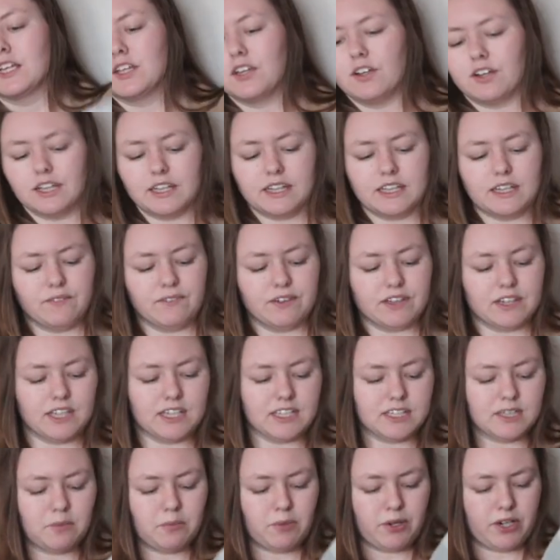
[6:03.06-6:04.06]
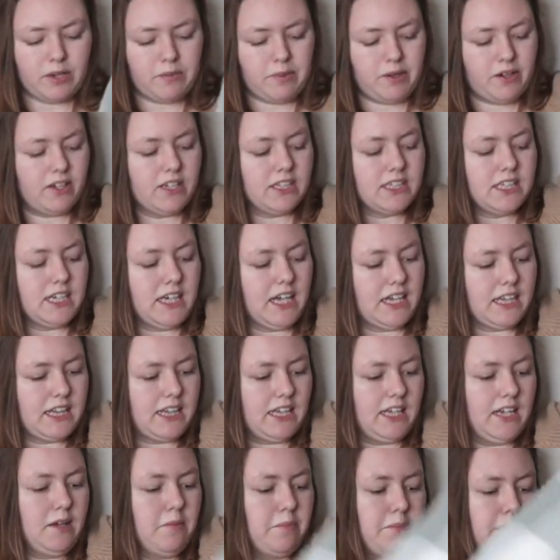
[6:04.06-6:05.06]
The only thing with this I'm worried about is like, I
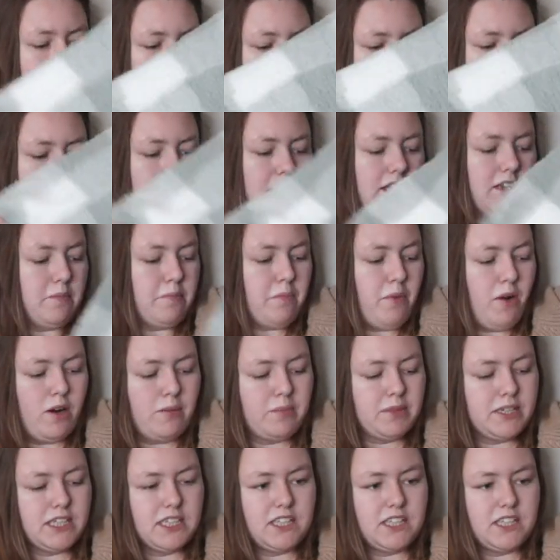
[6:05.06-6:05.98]
think because of how the bottom is,